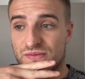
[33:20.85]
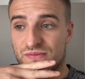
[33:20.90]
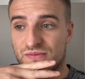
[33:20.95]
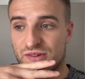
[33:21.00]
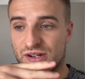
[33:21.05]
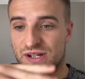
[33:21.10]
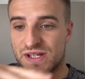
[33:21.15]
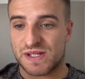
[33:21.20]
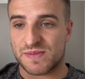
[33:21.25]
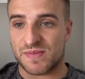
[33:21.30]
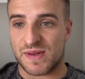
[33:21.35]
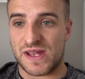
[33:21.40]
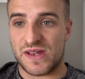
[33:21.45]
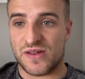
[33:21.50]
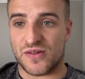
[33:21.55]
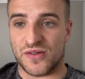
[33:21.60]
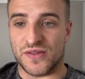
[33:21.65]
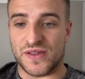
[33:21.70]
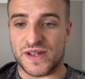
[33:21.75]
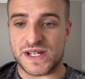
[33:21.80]
really
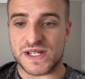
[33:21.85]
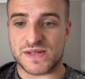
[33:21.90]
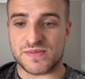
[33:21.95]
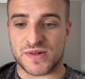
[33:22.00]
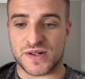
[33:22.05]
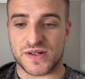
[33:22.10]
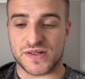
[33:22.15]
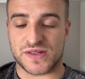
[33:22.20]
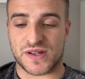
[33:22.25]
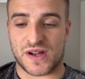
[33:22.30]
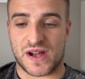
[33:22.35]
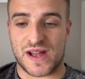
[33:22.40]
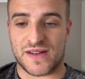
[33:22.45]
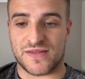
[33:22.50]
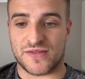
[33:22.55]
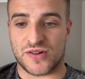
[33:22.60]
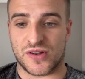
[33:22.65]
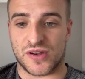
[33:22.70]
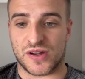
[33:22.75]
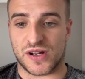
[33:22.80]
speak on this because I
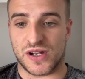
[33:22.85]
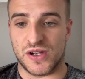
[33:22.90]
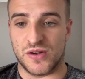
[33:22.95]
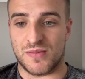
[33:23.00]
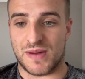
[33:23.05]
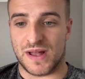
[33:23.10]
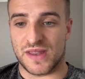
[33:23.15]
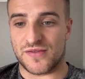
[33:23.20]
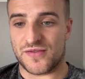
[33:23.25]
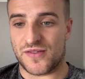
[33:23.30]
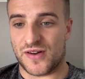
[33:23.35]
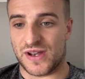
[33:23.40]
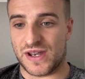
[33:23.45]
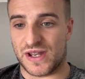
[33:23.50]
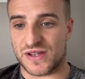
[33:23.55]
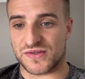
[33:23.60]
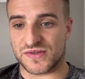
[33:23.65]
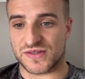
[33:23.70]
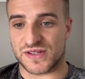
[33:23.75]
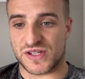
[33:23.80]
haven't got a clue about the
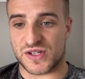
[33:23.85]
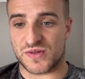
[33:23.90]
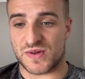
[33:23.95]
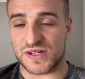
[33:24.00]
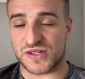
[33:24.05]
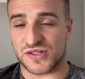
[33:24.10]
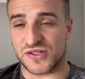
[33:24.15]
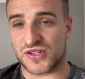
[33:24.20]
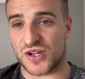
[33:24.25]
financial situation.